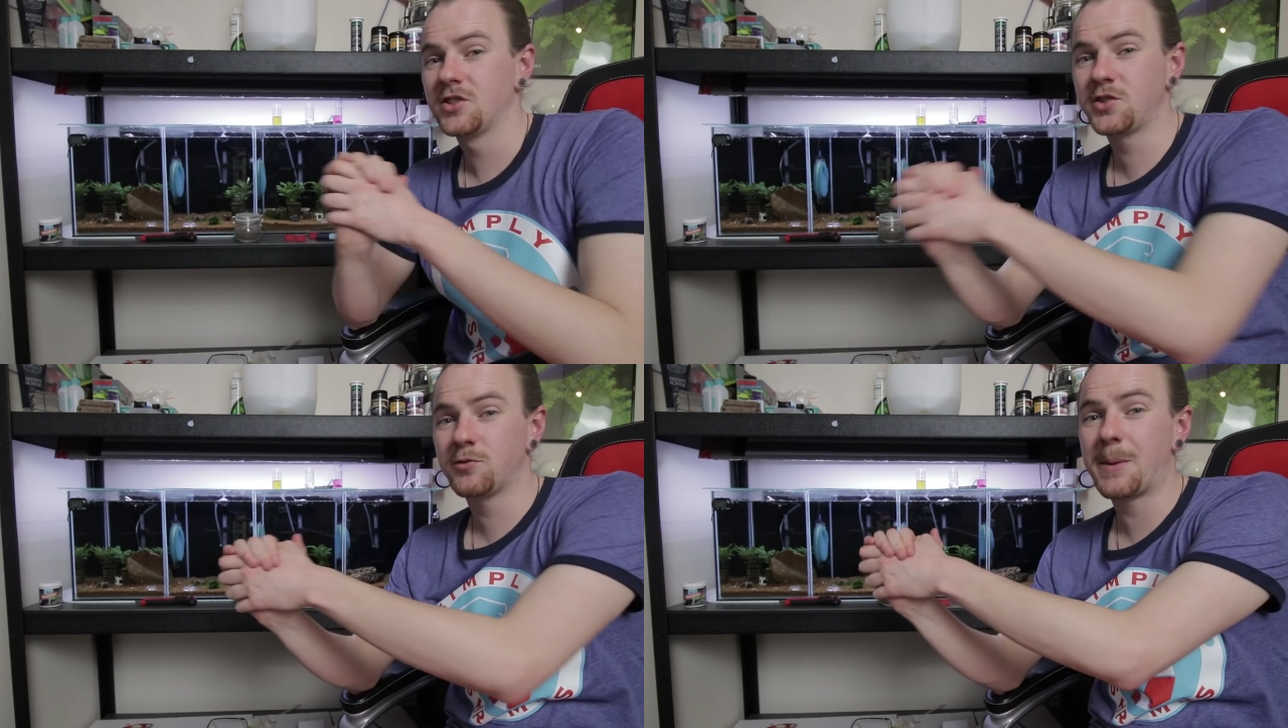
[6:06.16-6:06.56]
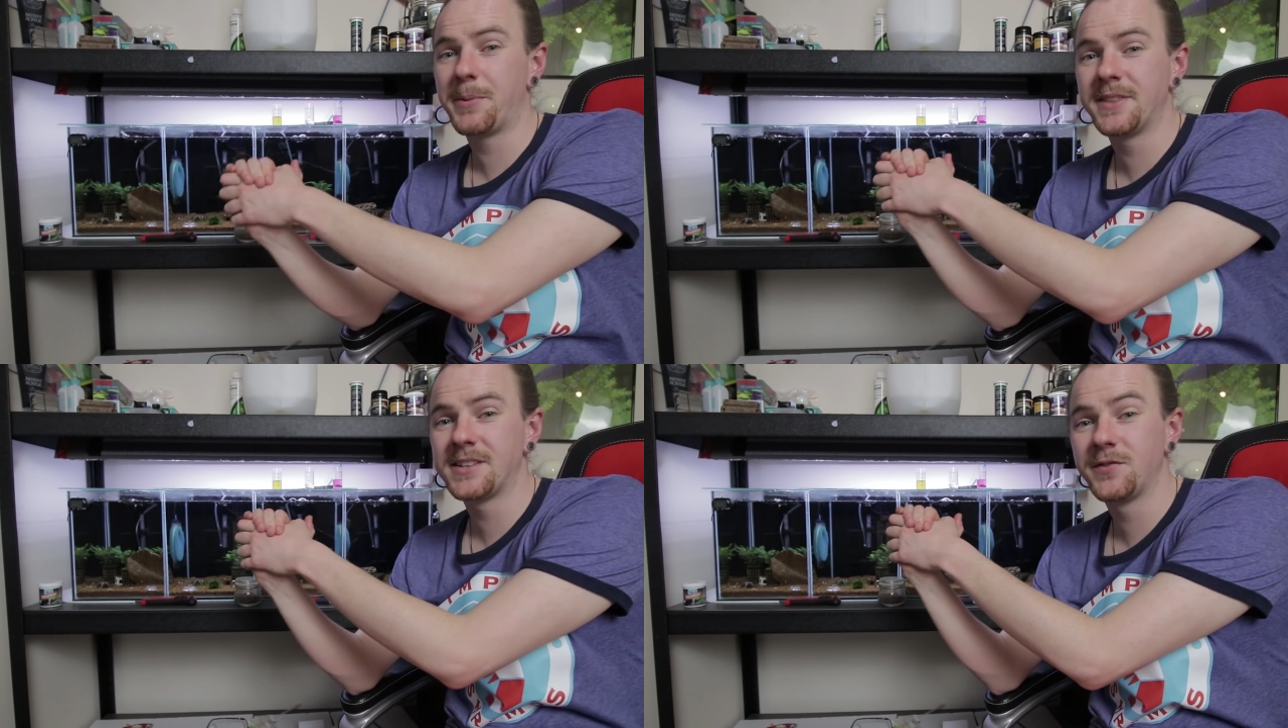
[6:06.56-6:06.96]
Just
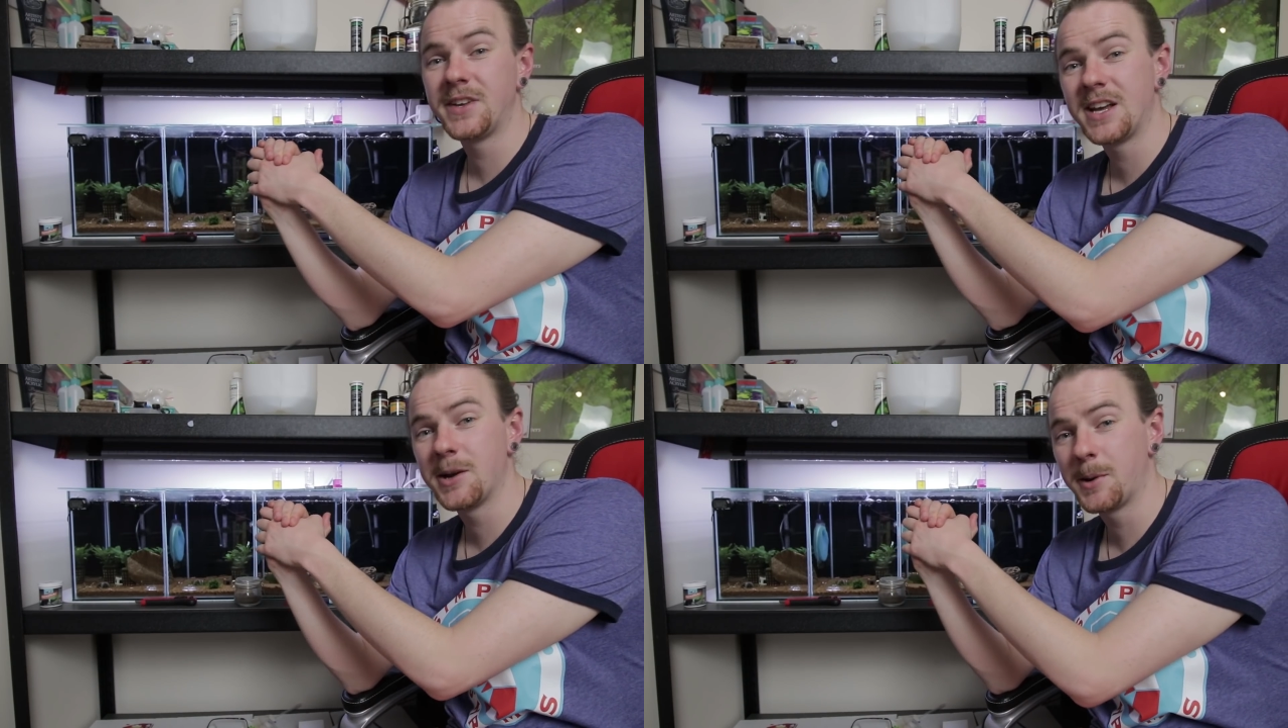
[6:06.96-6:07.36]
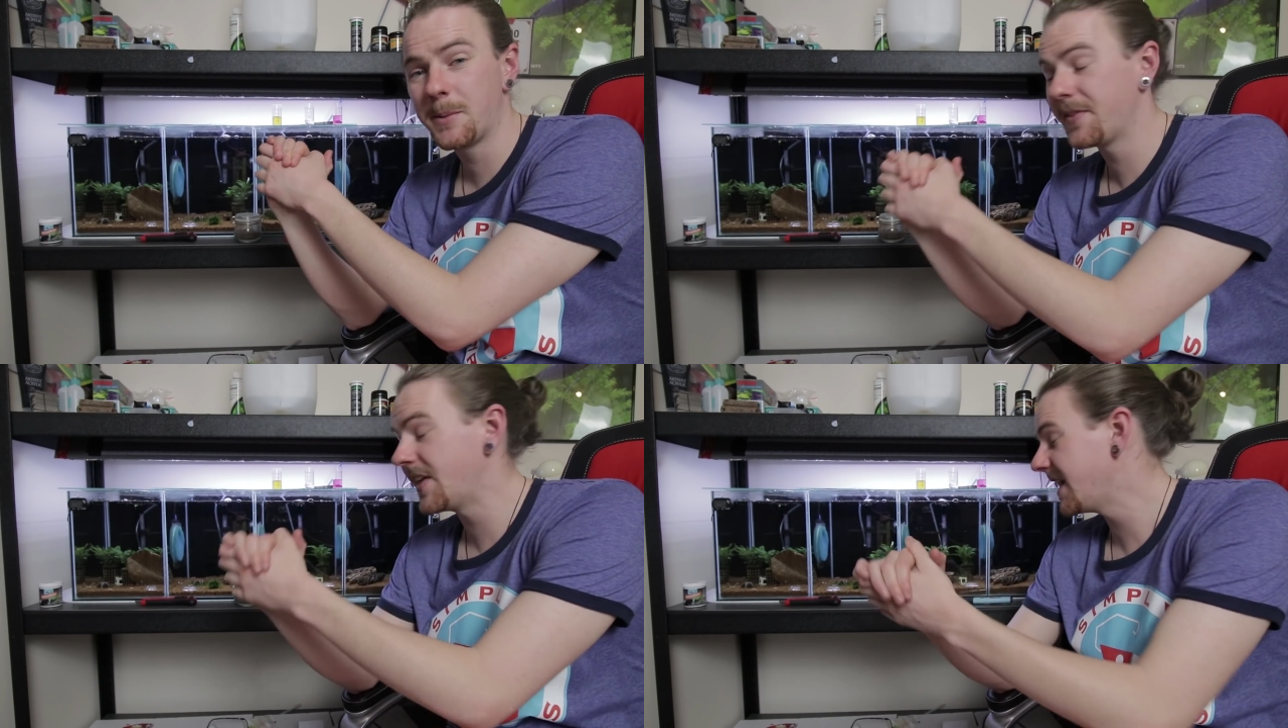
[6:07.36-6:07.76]
wrapping this video
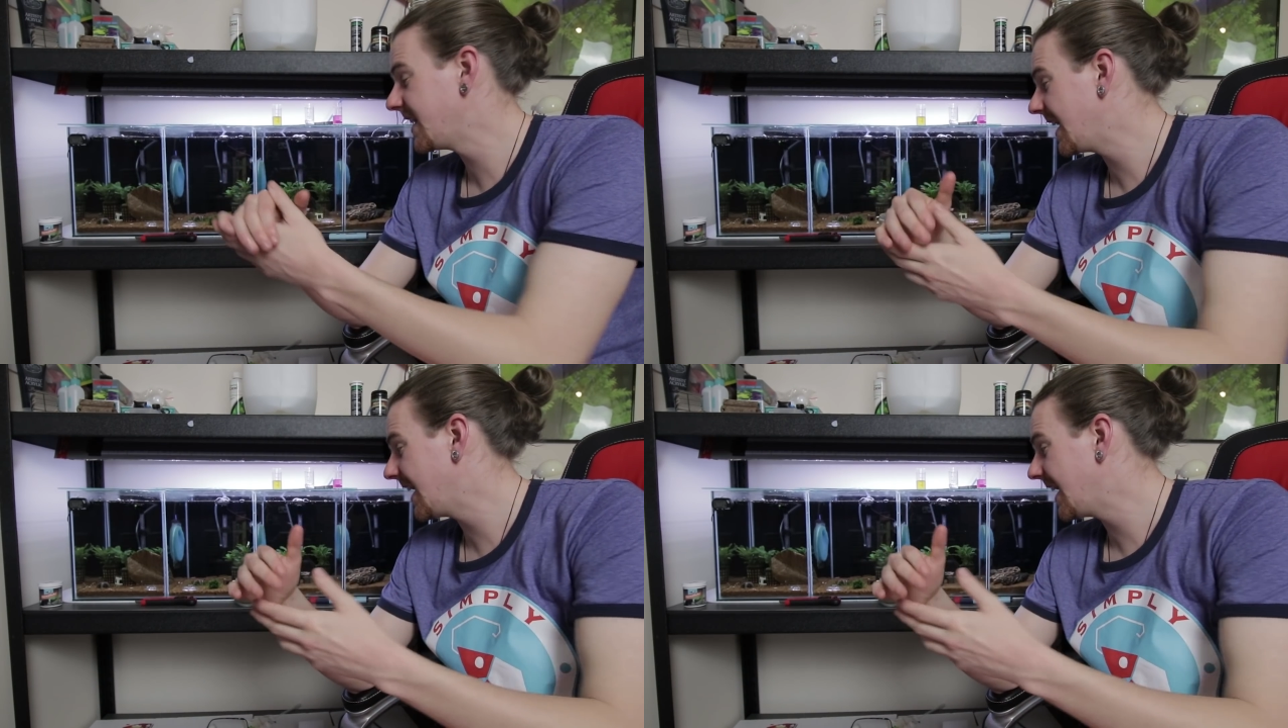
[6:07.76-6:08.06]
up then,